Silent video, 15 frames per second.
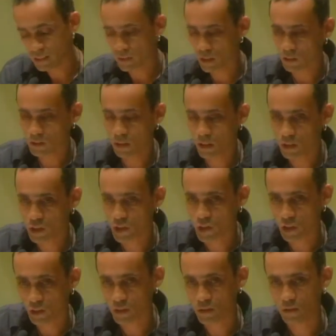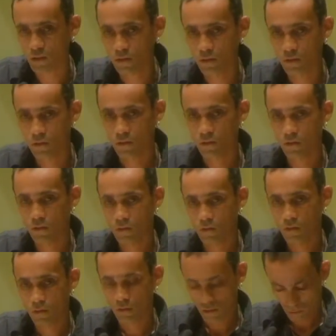out large chunks
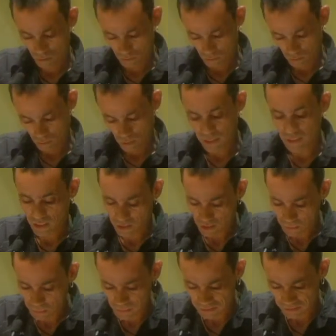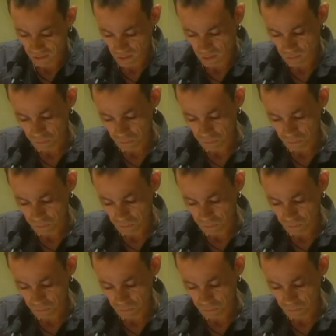and I simplify.